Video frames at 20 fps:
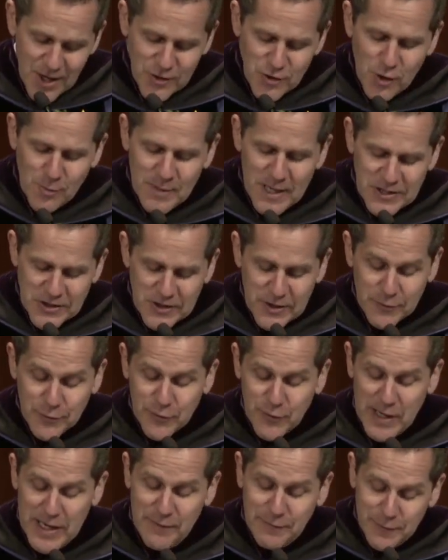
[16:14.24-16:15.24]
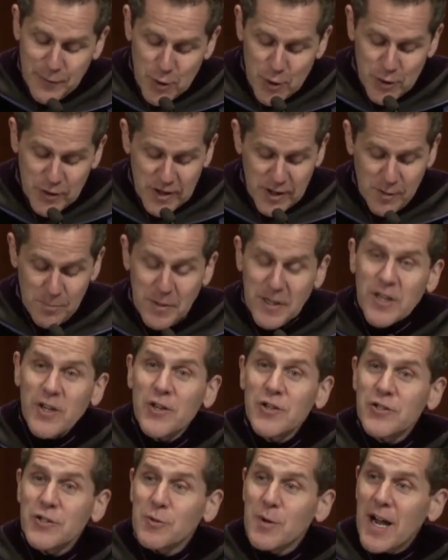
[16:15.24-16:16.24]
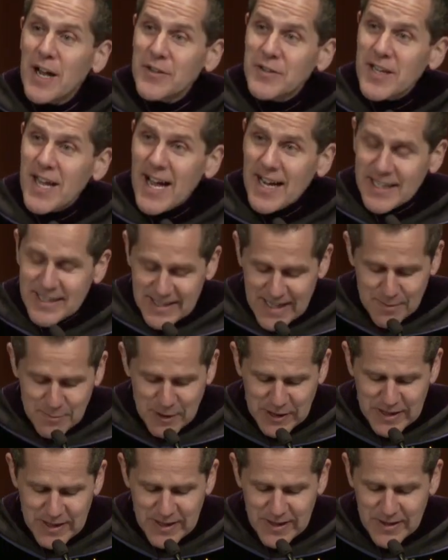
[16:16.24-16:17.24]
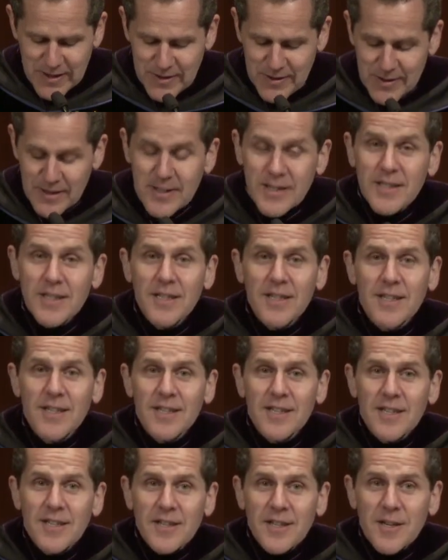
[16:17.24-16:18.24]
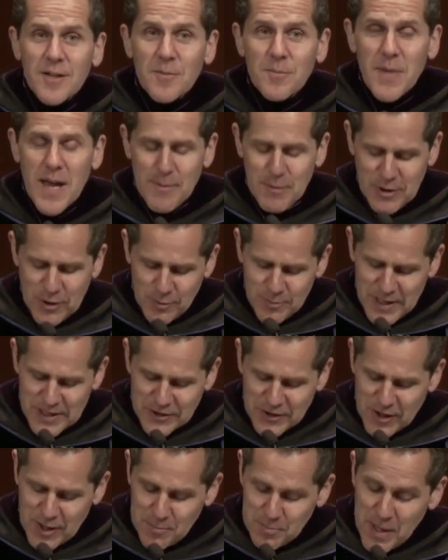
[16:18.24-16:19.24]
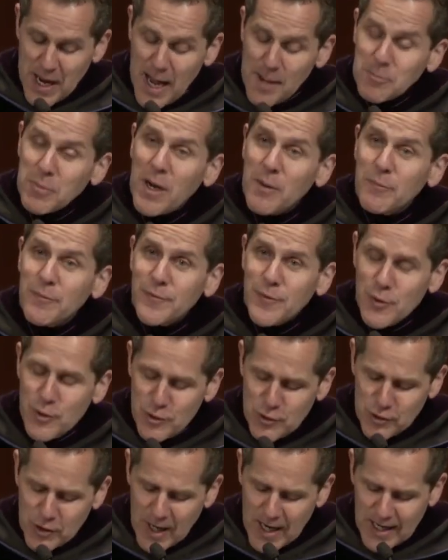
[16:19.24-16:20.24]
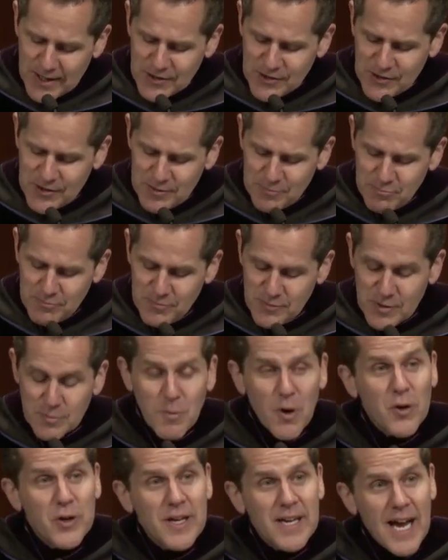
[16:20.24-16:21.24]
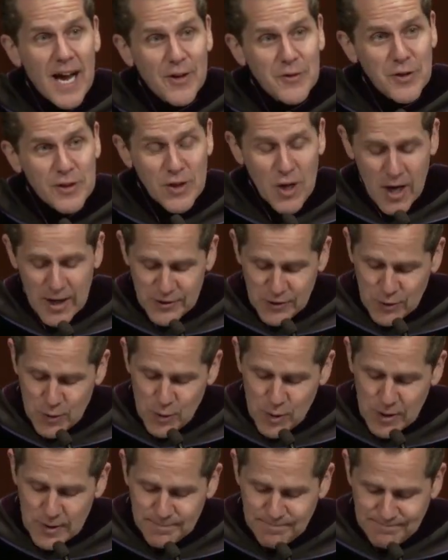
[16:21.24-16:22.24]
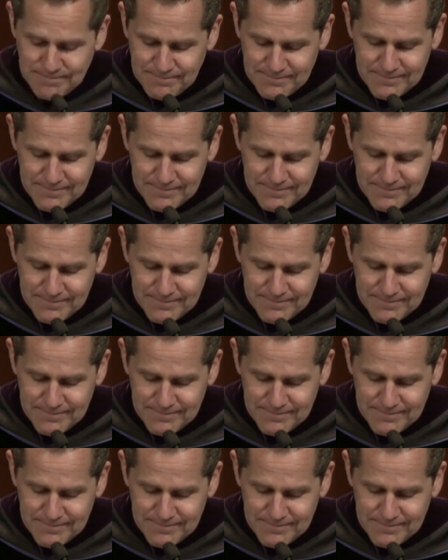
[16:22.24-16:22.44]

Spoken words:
You'll miss the free food that appears throughout the academic year. Maybe you'll miss our pop-up food trucks, smoking out the law school,